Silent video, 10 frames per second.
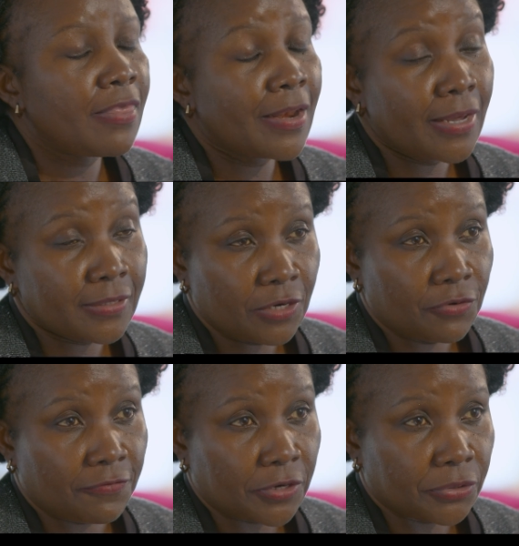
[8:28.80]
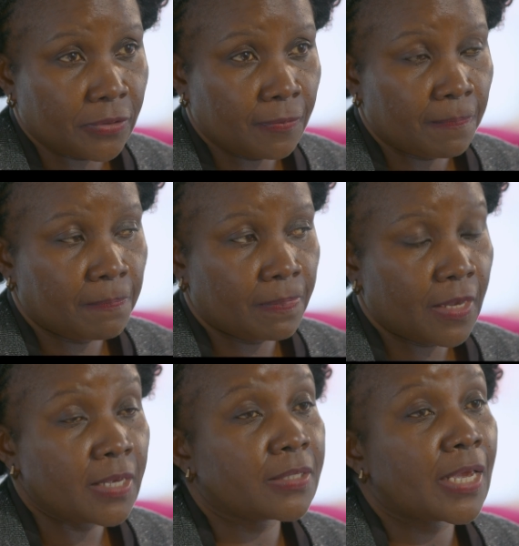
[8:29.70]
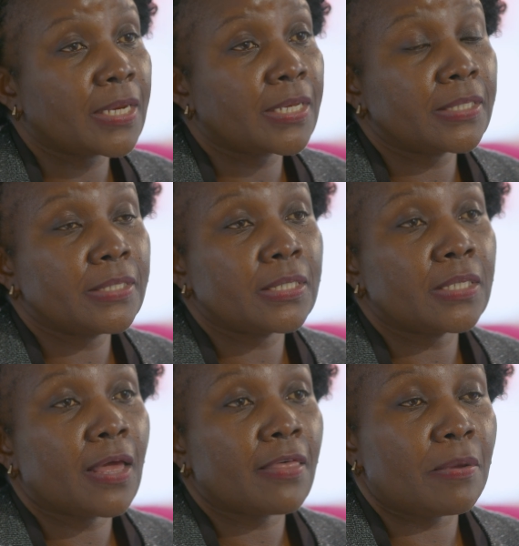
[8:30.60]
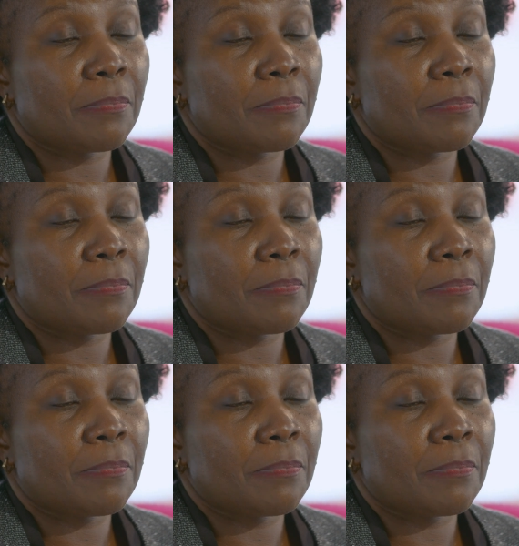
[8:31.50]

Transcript: The next innovation is engaging the